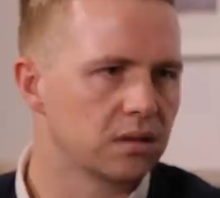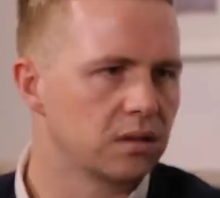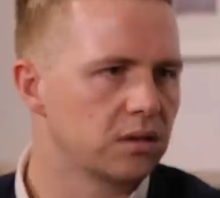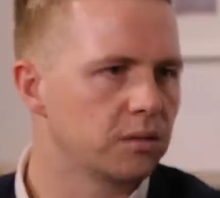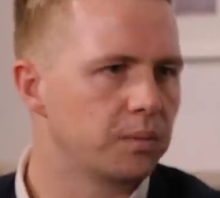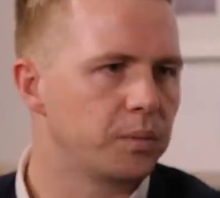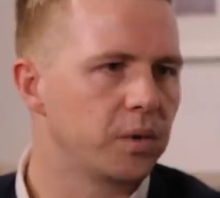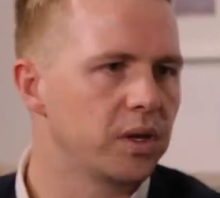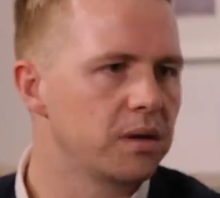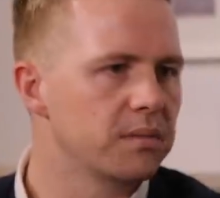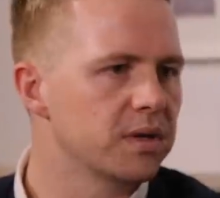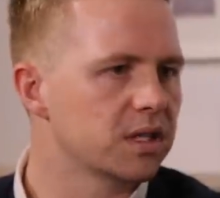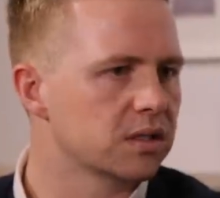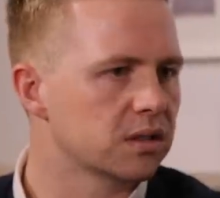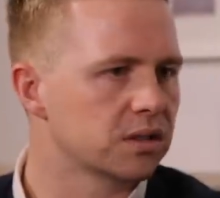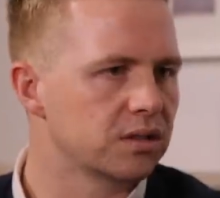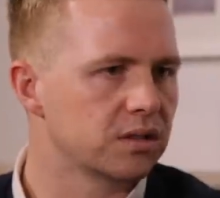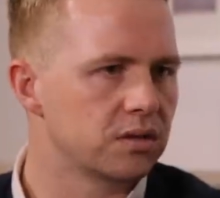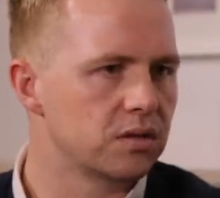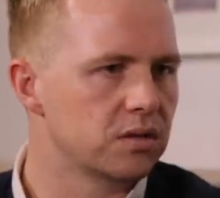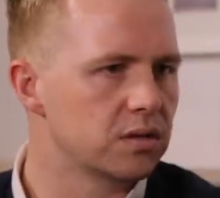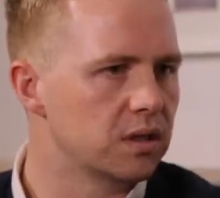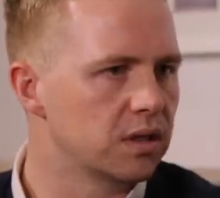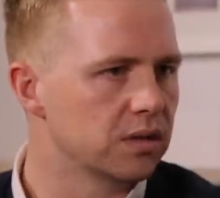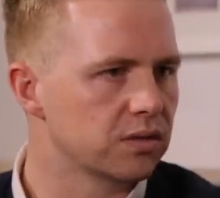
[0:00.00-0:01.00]
You're pretty much a
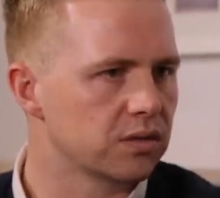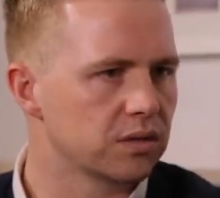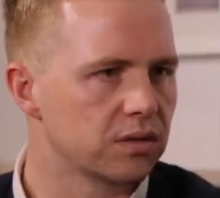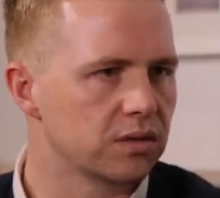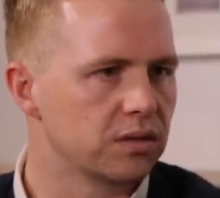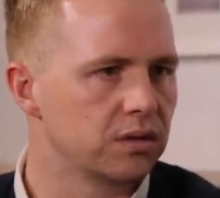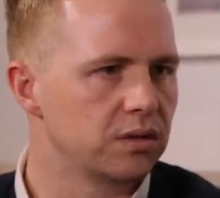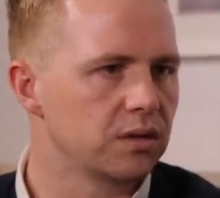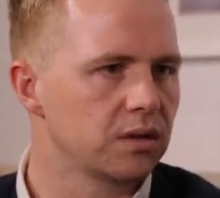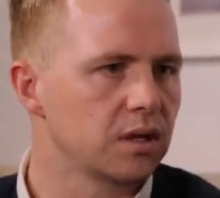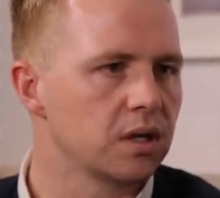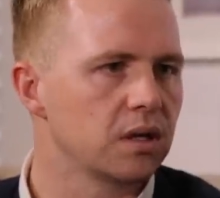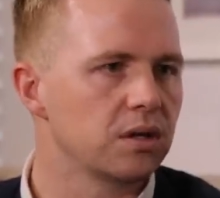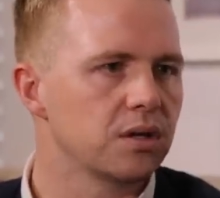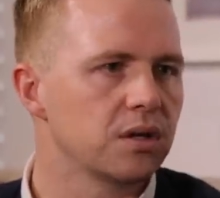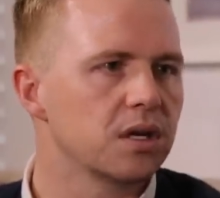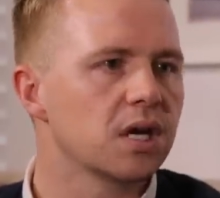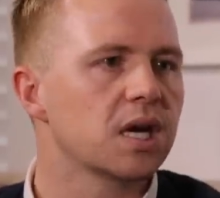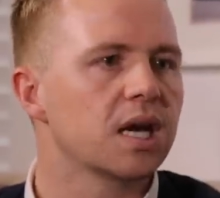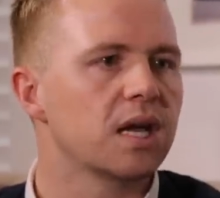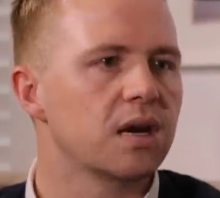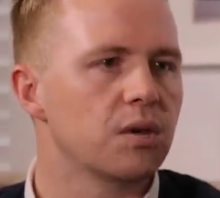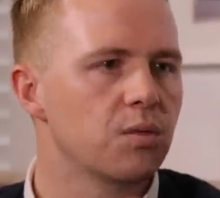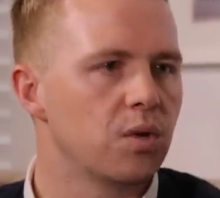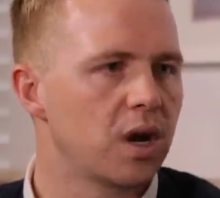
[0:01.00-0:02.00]
student, so you can you
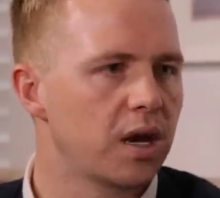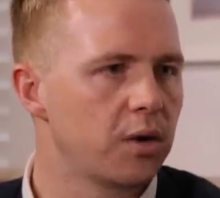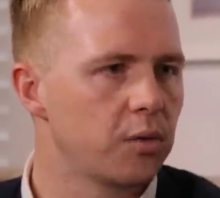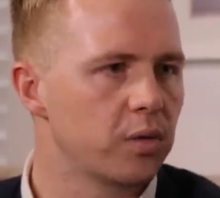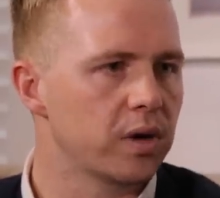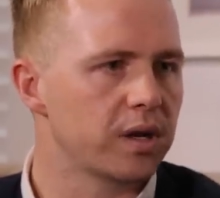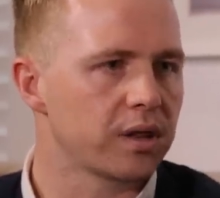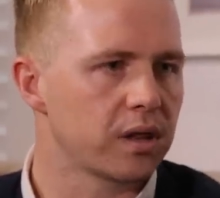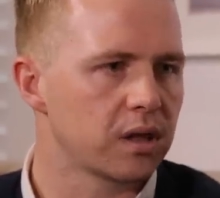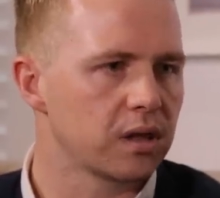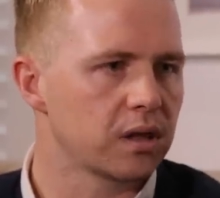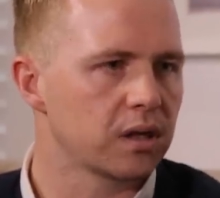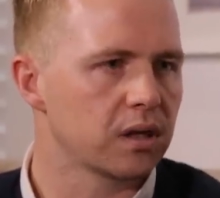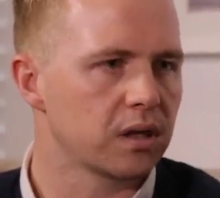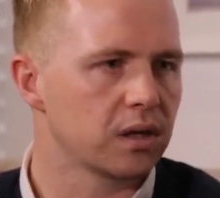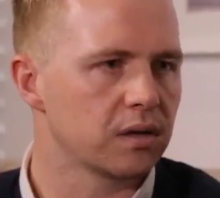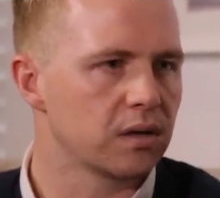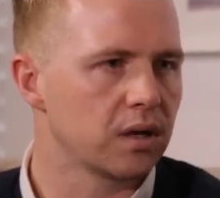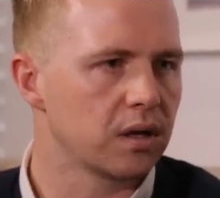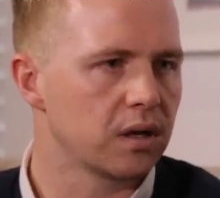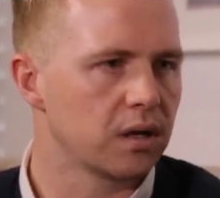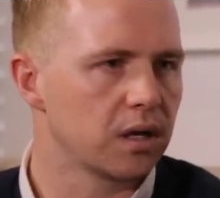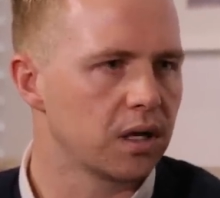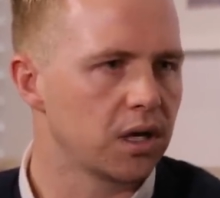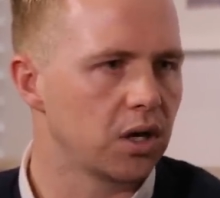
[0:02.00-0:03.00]
can get away with
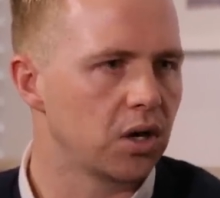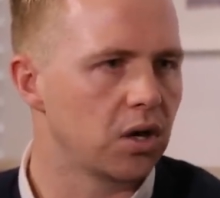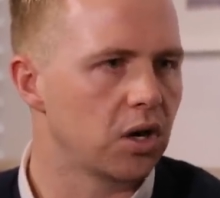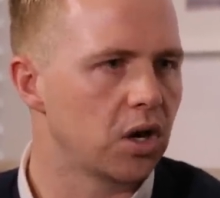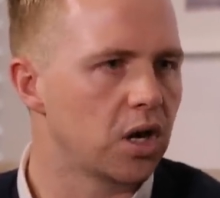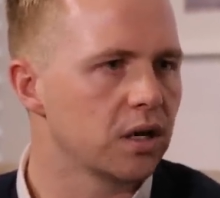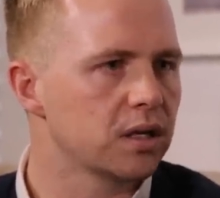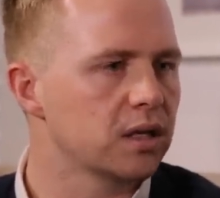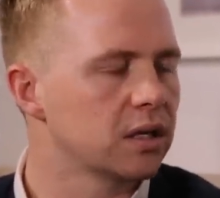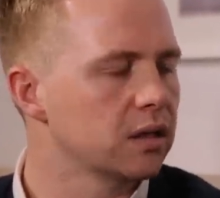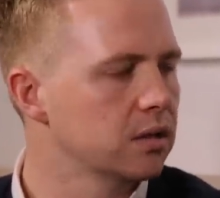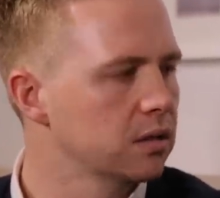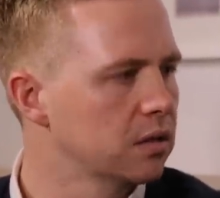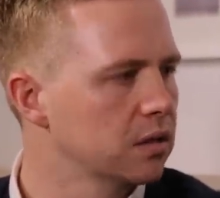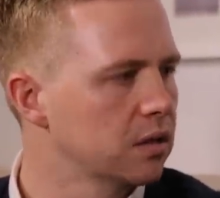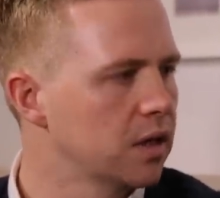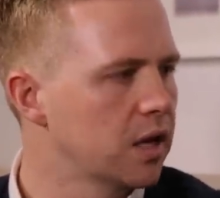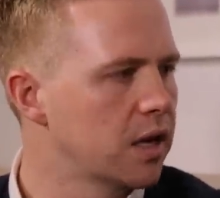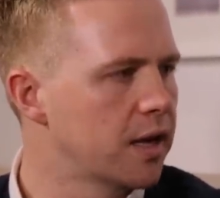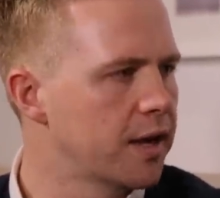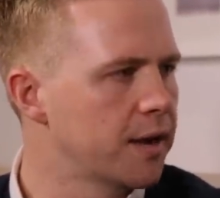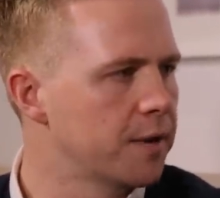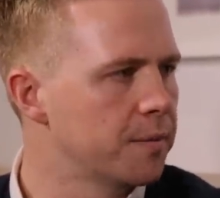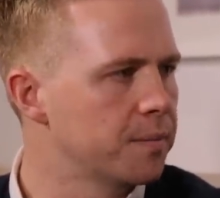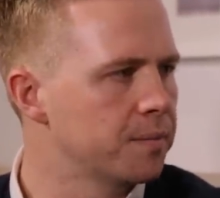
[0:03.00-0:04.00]
a, a lot
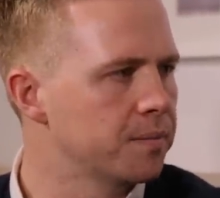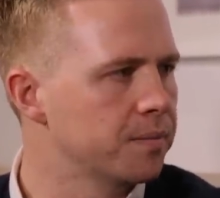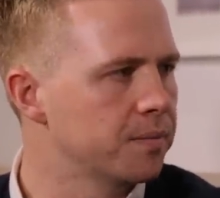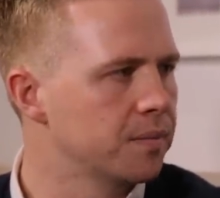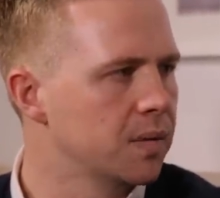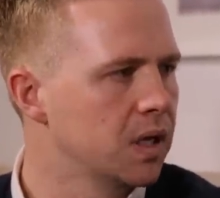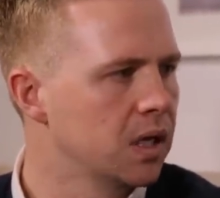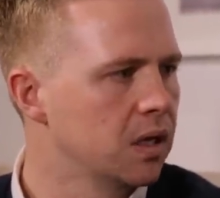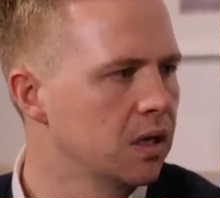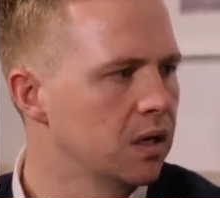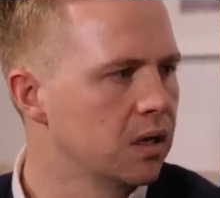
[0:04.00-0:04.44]
um,